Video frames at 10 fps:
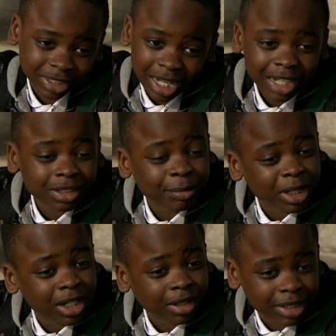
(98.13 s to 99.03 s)
There hasn't been
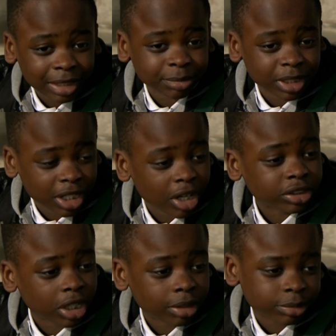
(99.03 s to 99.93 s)
an eclipse in a long
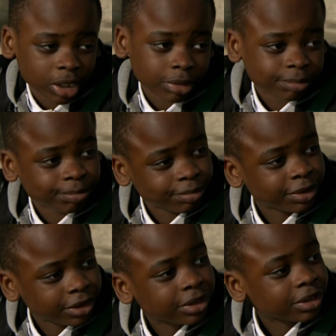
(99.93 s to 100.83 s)
time, so
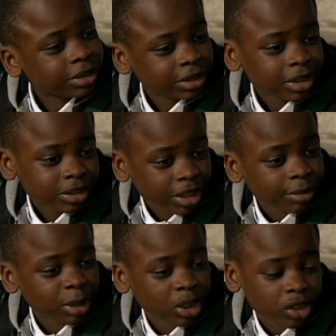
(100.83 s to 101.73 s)
it's going
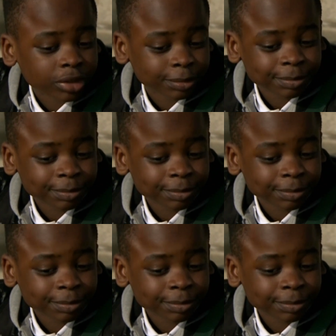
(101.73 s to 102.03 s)
to be good.